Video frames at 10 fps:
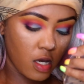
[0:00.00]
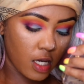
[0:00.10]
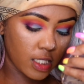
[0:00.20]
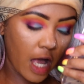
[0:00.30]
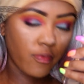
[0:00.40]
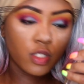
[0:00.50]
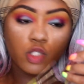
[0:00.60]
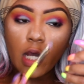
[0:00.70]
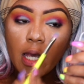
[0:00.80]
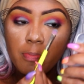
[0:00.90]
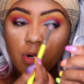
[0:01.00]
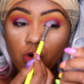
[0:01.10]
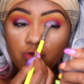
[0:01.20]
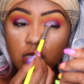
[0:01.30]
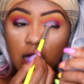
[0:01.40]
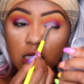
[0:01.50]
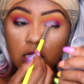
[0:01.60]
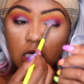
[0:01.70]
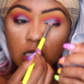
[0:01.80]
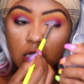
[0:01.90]
Because I've been trying both
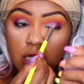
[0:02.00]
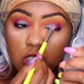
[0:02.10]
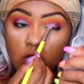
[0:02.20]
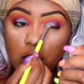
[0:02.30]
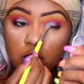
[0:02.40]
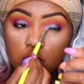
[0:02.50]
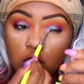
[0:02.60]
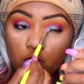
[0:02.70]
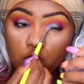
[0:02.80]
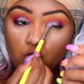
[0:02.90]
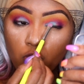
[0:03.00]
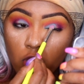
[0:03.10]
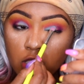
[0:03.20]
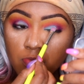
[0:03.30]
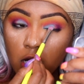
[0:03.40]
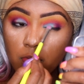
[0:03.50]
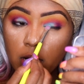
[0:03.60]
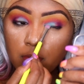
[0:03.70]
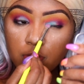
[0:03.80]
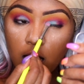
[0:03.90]
technique, like trying to see which one works better,
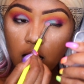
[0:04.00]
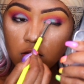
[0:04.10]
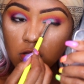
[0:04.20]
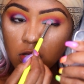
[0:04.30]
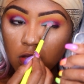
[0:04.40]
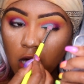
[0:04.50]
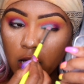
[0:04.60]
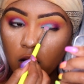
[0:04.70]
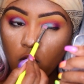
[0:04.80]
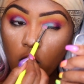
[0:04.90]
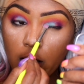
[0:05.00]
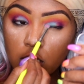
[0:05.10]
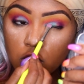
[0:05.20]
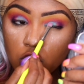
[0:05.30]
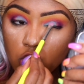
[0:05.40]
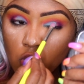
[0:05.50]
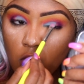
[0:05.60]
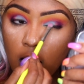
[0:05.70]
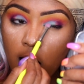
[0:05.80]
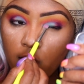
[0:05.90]
but I'm not like quite
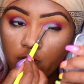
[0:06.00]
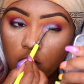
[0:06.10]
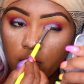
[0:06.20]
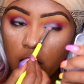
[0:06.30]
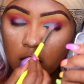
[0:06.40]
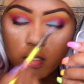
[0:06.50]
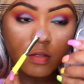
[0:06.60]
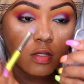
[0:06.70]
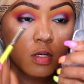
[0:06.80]
sure how I feel about it.